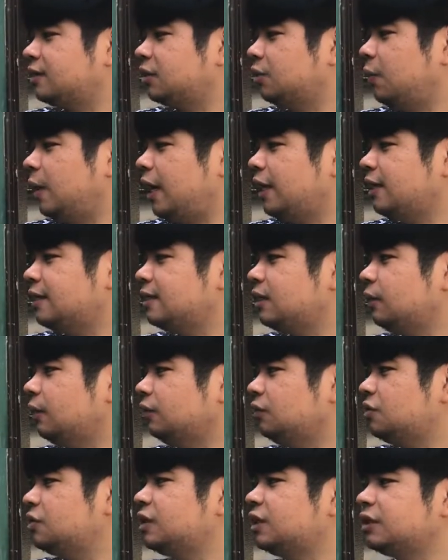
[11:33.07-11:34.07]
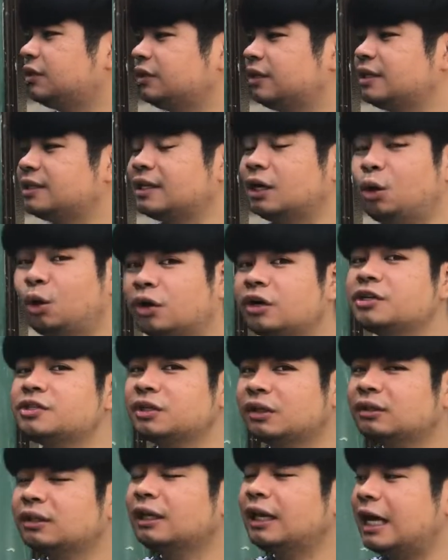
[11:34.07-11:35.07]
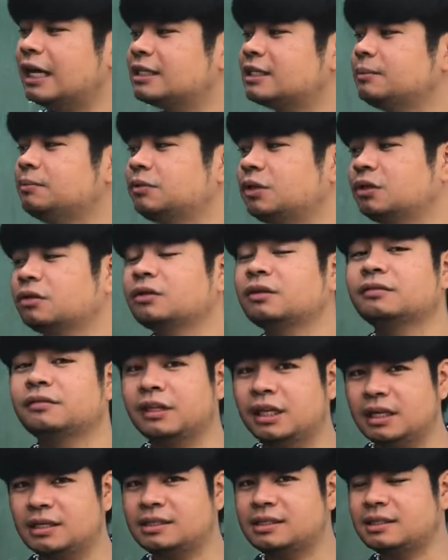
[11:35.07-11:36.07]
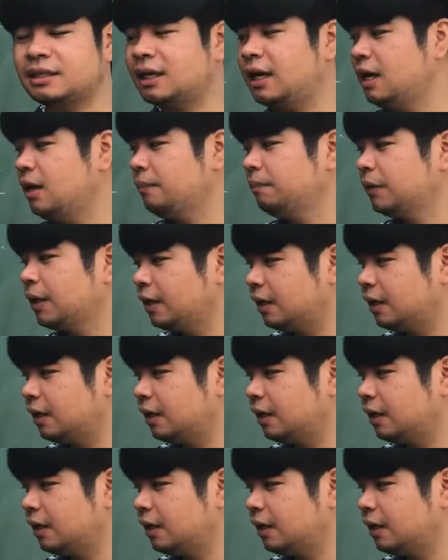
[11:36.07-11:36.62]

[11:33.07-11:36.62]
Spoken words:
So y is equal to 0 is the horizontal asymptote of this, okay?